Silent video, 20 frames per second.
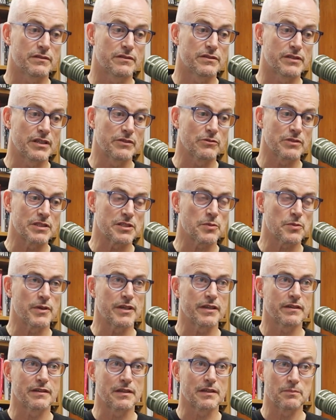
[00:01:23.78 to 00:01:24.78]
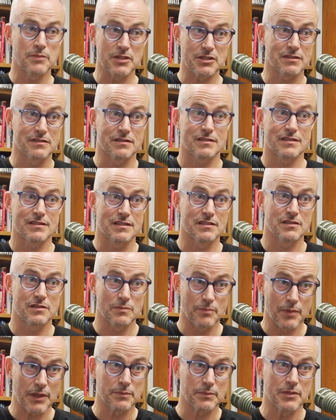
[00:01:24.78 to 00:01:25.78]
generally speaking,
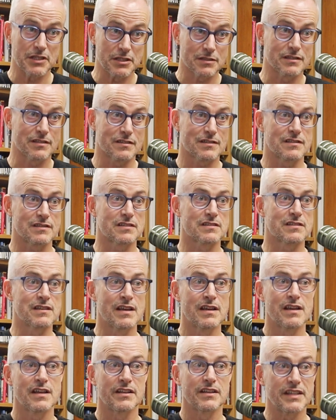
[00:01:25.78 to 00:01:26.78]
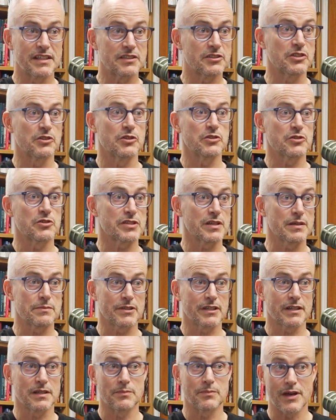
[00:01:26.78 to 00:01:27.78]
big businesses need to do
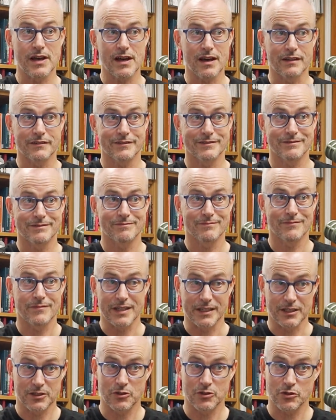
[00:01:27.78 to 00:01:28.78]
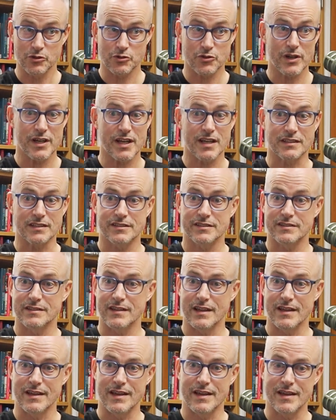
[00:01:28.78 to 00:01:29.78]
something about their contracts,
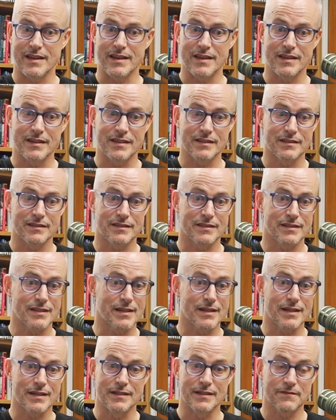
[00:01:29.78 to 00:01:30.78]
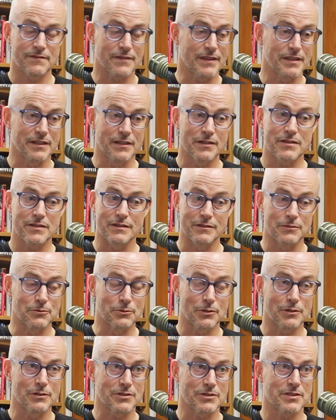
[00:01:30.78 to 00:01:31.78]
and if they don't, it will
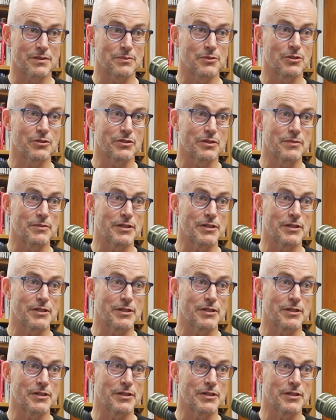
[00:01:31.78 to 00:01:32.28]
cost them a lot of